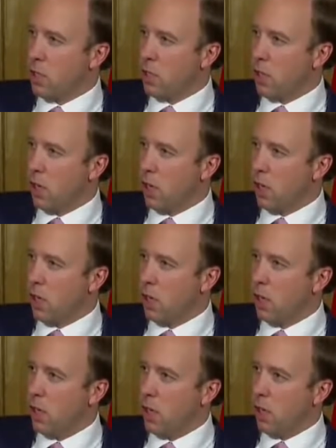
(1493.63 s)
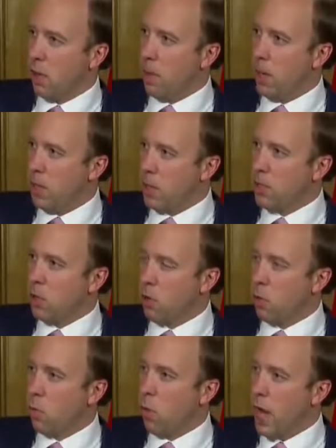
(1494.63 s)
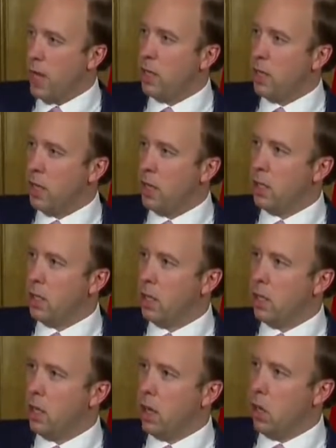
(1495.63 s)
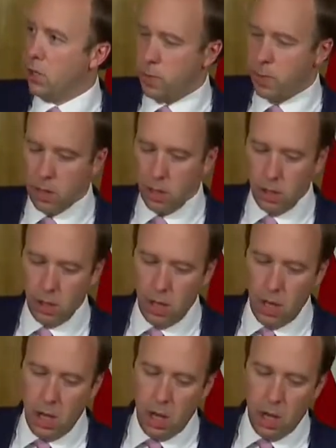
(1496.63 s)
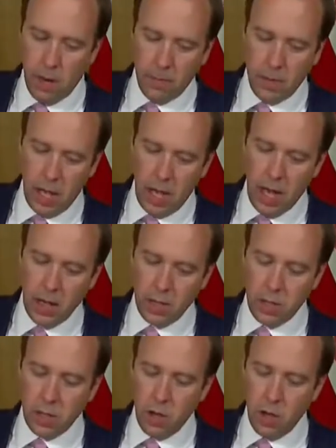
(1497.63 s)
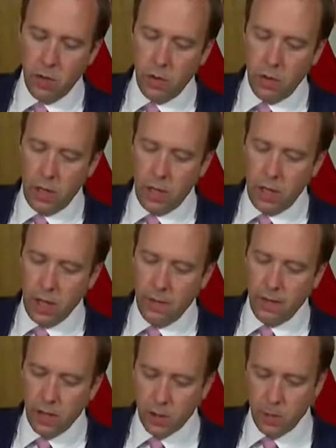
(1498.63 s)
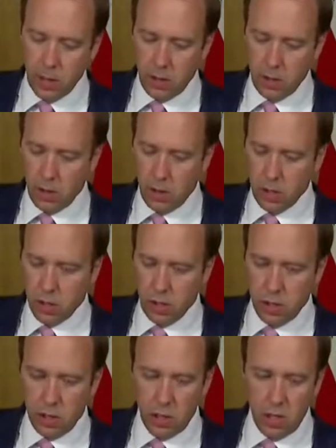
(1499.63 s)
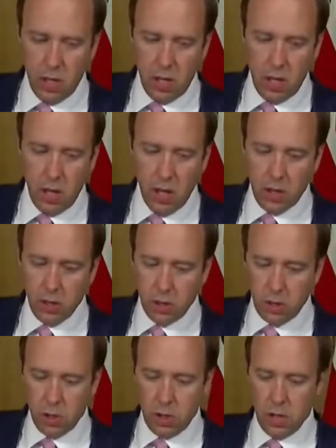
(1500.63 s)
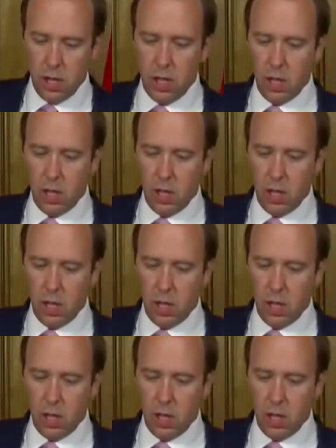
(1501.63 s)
that are passed on when in hospital. And on the first part of your question, Gordon.